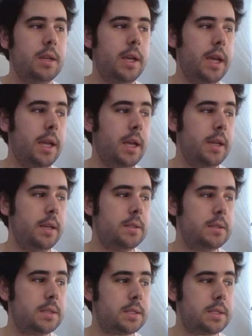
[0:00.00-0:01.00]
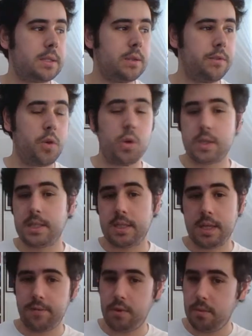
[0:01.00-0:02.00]
and of course
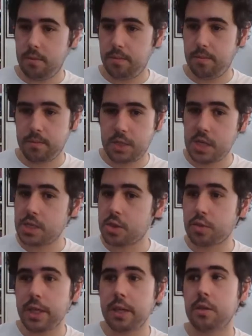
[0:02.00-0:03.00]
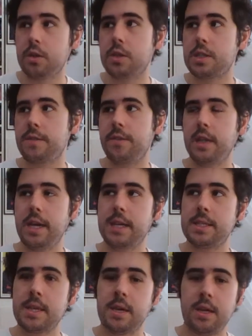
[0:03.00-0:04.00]
doesn't have the touchscreen or something
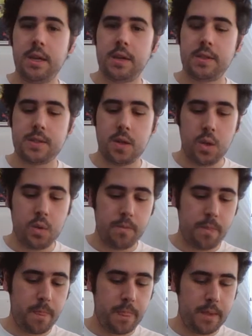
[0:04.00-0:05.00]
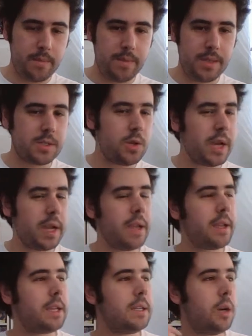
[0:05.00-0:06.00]
like that. So so
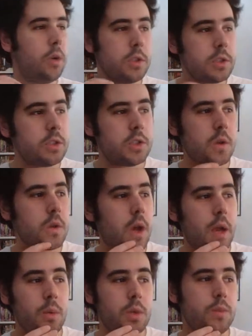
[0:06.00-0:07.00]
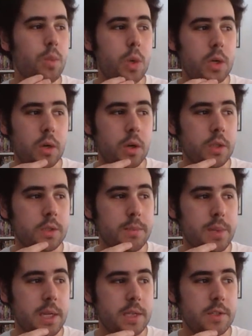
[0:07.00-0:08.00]
I, I also don't know I would have worked on the
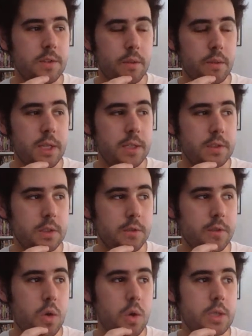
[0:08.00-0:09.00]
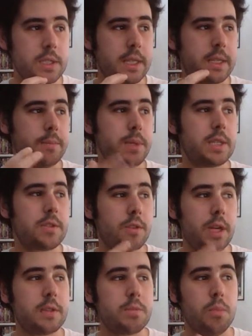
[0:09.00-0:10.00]
PS3. So of course, like the
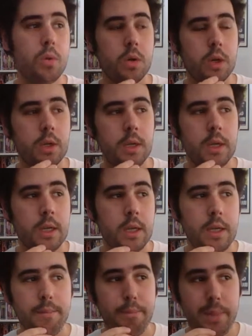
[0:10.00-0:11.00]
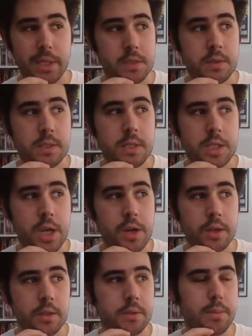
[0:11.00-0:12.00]
PS3 has more buttons in
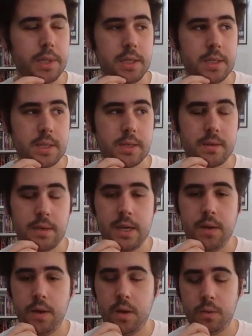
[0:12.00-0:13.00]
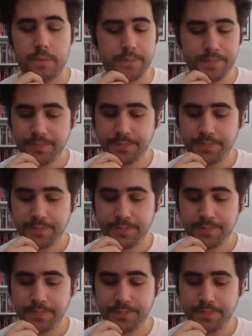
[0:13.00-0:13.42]
general, but I don't know.